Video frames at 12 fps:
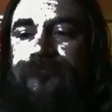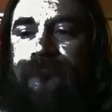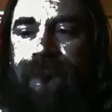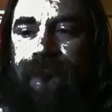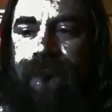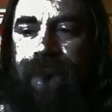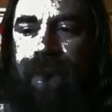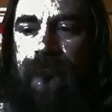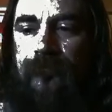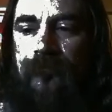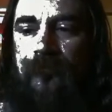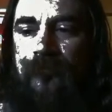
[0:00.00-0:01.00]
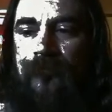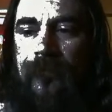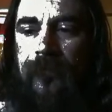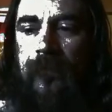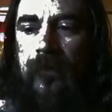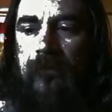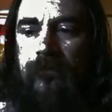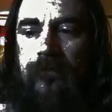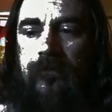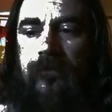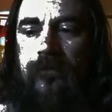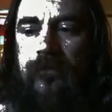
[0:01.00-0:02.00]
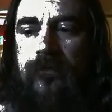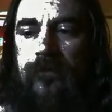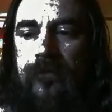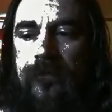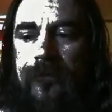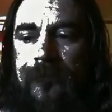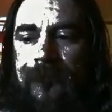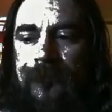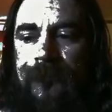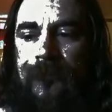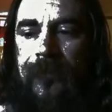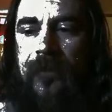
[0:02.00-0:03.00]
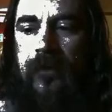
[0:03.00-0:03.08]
(silence)